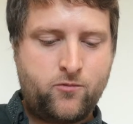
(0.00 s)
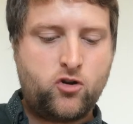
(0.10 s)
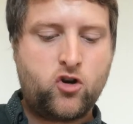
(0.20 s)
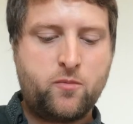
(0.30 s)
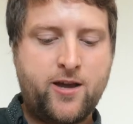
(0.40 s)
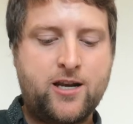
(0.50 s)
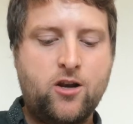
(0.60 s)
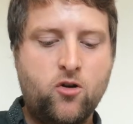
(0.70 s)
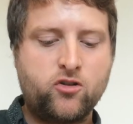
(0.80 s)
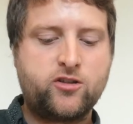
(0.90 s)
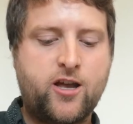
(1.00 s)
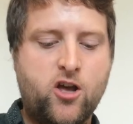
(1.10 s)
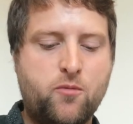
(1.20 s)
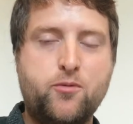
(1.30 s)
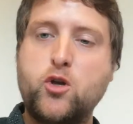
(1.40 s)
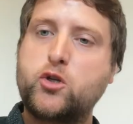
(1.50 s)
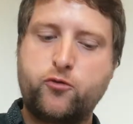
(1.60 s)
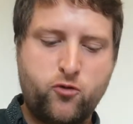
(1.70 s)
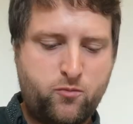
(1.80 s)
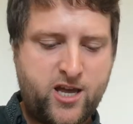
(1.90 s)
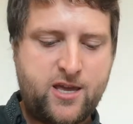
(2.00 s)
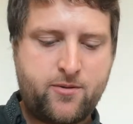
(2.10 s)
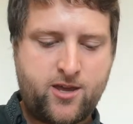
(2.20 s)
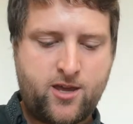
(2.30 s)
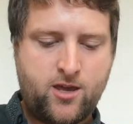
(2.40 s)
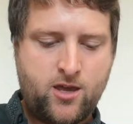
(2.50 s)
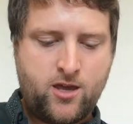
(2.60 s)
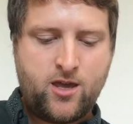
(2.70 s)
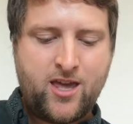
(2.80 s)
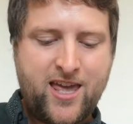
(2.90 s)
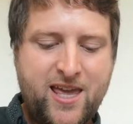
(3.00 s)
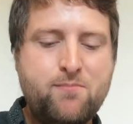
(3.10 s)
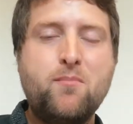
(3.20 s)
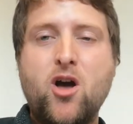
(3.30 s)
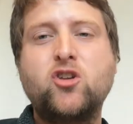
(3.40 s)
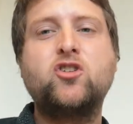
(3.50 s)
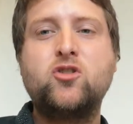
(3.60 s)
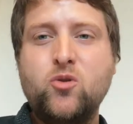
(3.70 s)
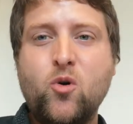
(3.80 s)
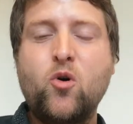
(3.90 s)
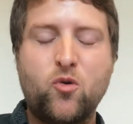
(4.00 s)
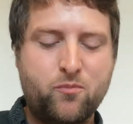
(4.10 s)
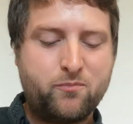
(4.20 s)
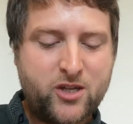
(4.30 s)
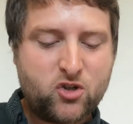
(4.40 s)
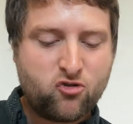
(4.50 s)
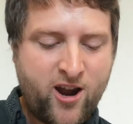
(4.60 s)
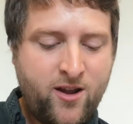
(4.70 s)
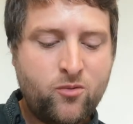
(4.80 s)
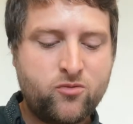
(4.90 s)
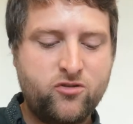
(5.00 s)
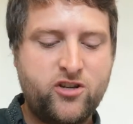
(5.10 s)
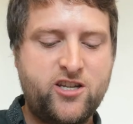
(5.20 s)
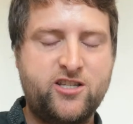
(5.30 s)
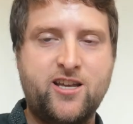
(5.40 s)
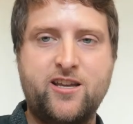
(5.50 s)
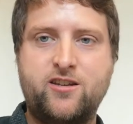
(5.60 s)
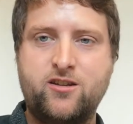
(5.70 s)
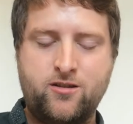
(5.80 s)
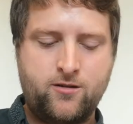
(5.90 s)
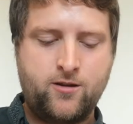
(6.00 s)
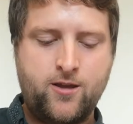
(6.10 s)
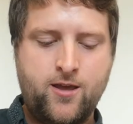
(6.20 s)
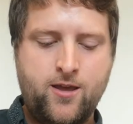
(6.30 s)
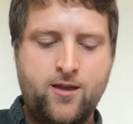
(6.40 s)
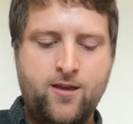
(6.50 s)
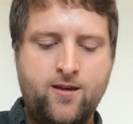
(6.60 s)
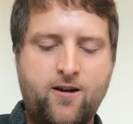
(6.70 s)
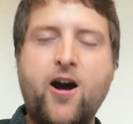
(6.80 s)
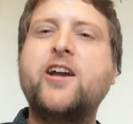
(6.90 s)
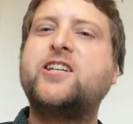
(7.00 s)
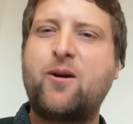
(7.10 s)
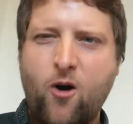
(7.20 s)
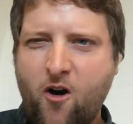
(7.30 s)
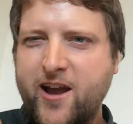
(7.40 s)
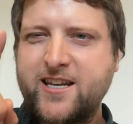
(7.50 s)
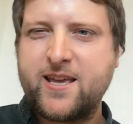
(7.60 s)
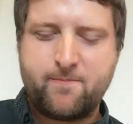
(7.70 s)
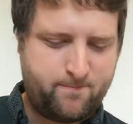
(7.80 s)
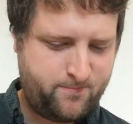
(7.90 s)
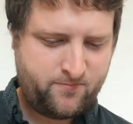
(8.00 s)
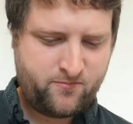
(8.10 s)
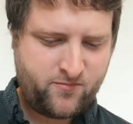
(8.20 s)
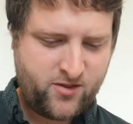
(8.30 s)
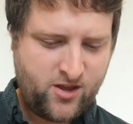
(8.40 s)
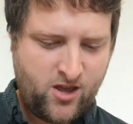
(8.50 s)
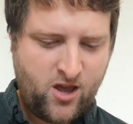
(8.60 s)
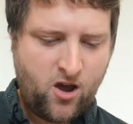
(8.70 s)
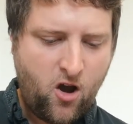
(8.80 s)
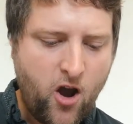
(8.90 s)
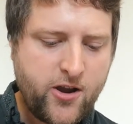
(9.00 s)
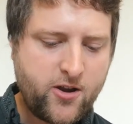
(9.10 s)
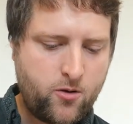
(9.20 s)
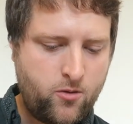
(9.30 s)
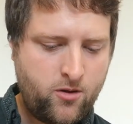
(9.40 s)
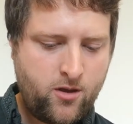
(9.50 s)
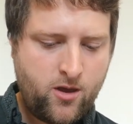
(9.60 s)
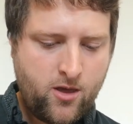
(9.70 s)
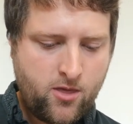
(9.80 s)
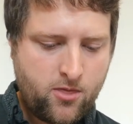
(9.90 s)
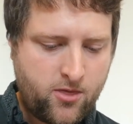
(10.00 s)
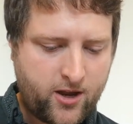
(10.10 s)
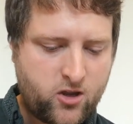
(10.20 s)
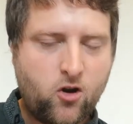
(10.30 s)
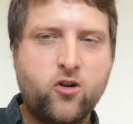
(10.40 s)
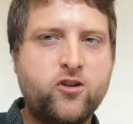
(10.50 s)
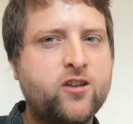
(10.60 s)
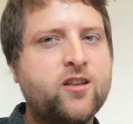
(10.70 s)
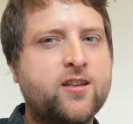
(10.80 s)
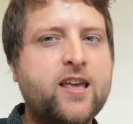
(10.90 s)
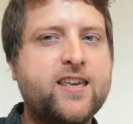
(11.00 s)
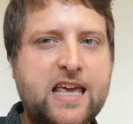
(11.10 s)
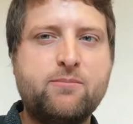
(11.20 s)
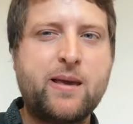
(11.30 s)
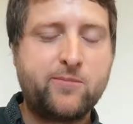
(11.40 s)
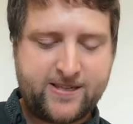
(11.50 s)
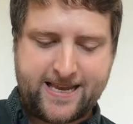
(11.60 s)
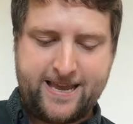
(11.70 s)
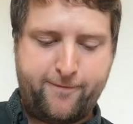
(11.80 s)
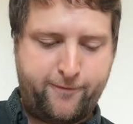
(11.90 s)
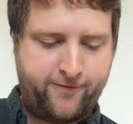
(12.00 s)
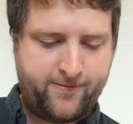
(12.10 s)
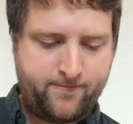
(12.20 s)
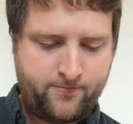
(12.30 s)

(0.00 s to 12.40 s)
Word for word: Jochebed looked at her beautiful baby. He must not be drowned, she said. I shall hide him. I know that God can keep him safe.